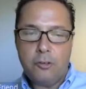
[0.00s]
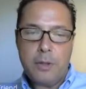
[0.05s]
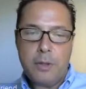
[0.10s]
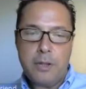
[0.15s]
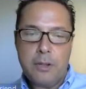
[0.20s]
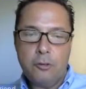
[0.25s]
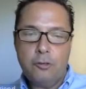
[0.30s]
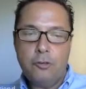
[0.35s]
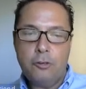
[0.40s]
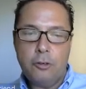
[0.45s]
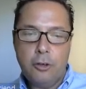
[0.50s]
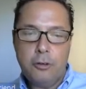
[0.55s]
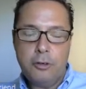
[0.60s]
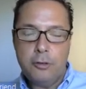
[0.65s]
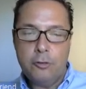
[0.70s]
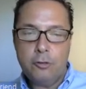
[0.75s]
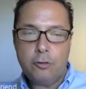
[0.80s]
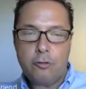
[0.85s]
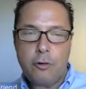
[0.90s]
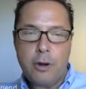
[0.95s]
make a
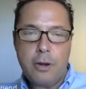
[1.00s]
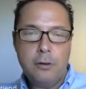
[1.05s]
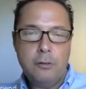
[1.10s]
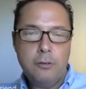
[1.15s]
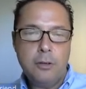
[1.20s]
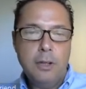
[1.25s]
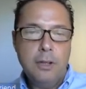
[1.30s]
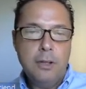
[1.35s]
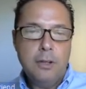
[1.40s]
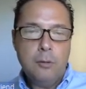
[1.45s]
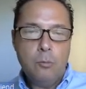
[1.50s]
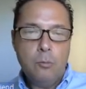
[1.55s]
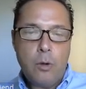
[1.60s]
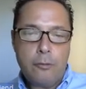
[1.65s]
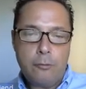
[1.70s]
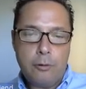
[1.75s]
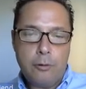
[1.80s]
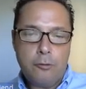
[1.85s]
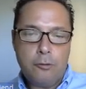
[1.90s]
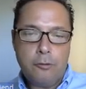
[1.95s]
turn in trend,
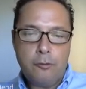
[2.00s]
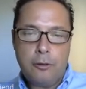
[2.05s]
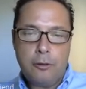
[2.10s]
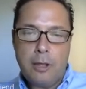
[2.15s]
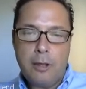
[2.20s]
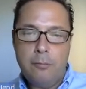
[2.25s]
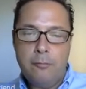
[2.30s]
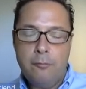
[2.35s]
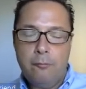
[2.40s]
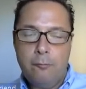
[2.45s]
whether it's